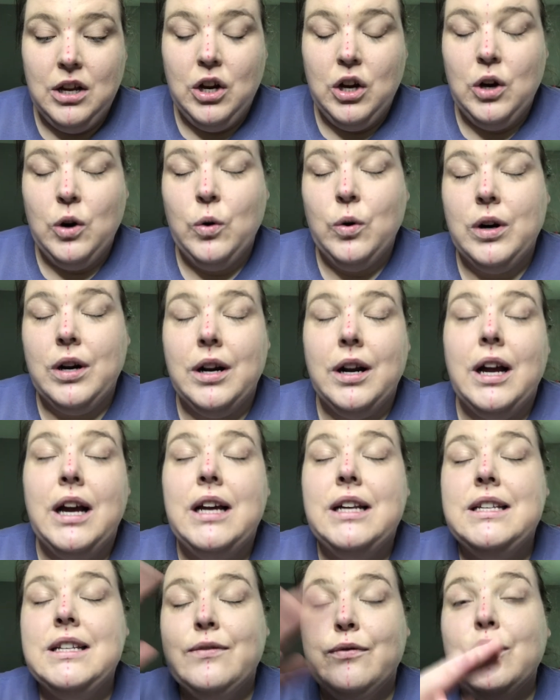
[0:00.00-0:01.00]
or a
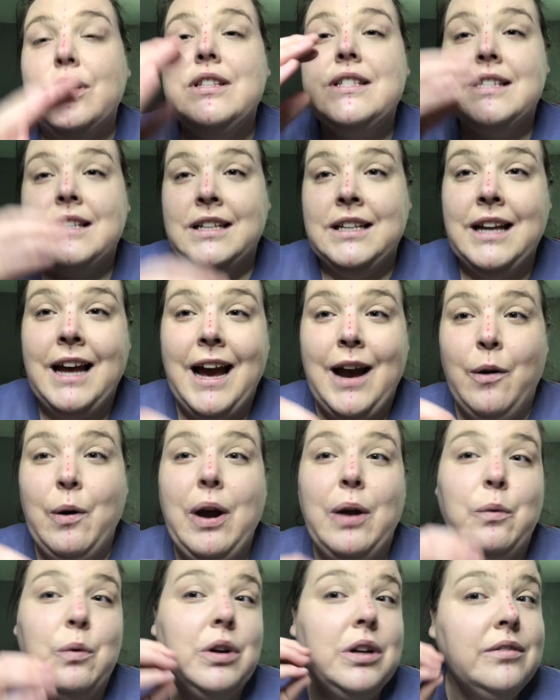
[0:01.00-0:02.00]
difference in how I
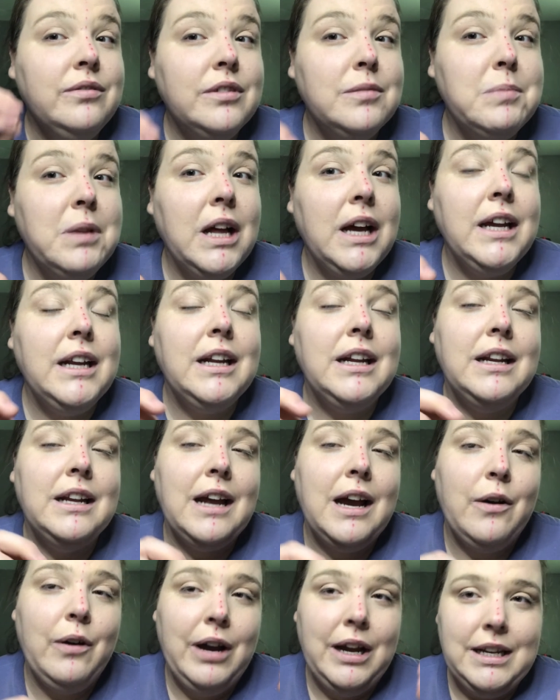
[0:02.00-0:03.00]
would have applied it and
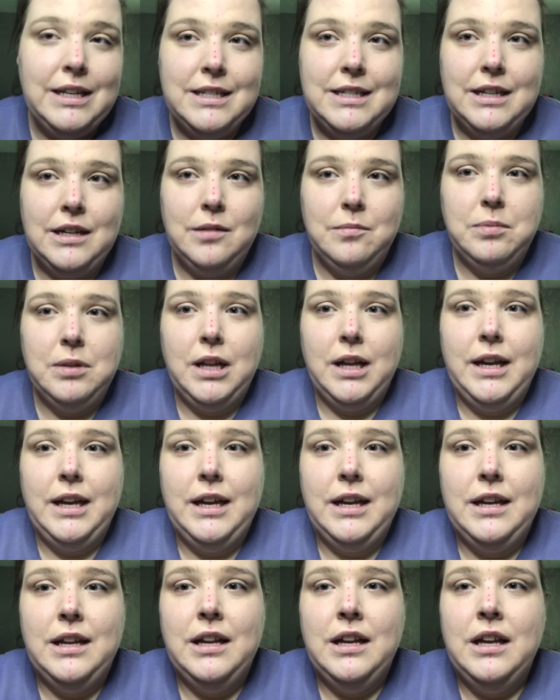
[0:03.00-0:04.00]
how I did apply
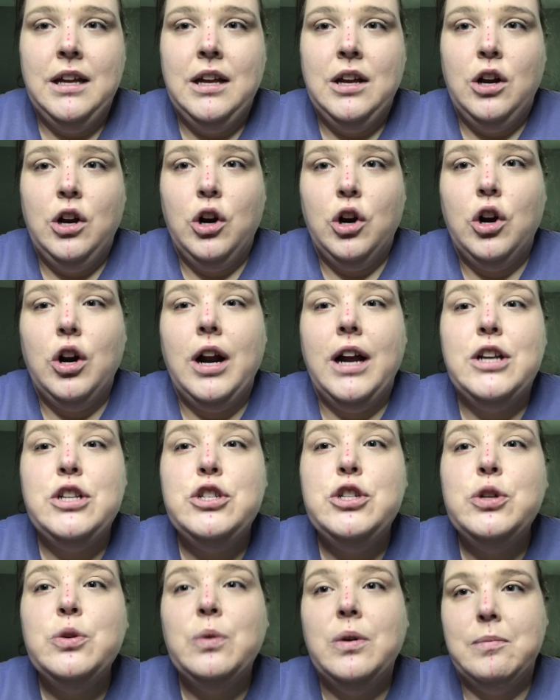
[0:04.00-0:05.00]
it, or I
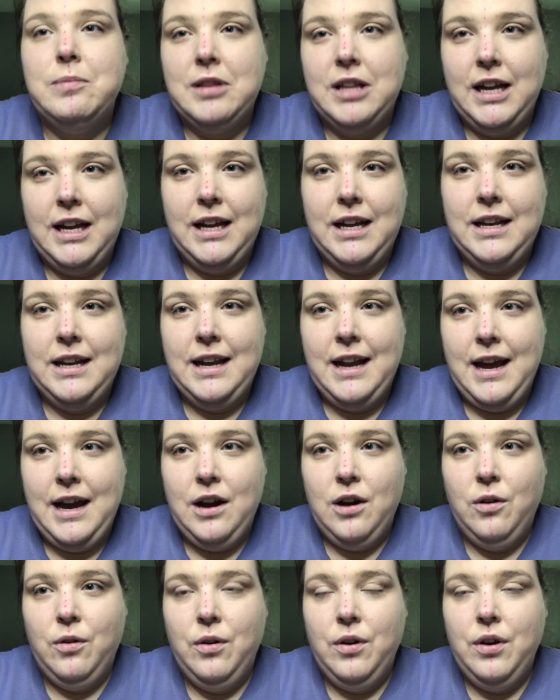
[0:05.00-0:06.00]
do apply it now.